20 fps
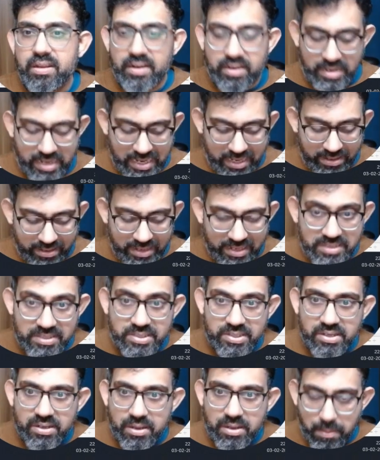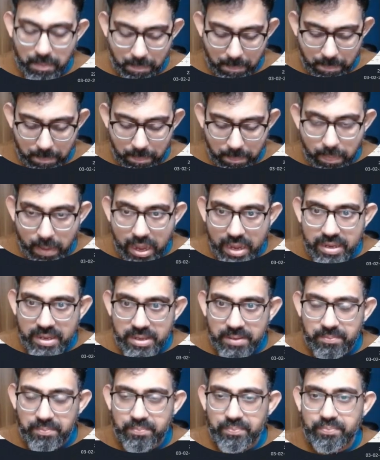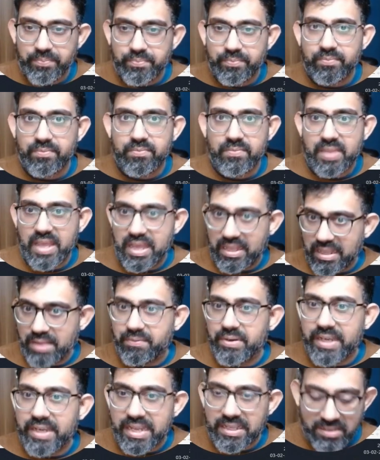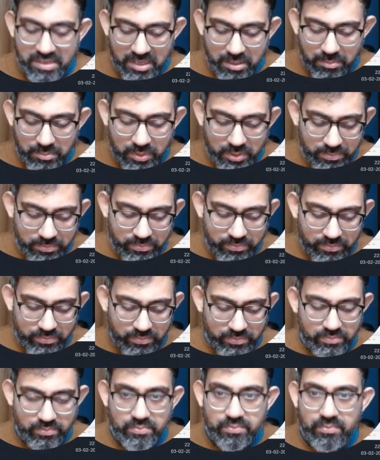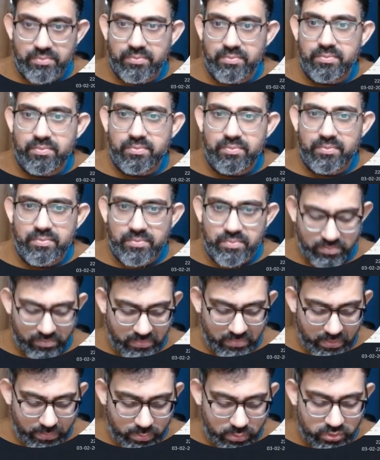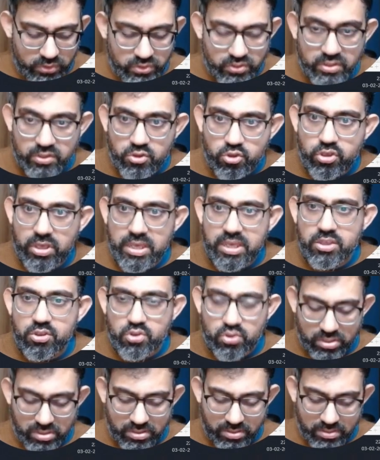decreased by, and then we take the number, which is the change.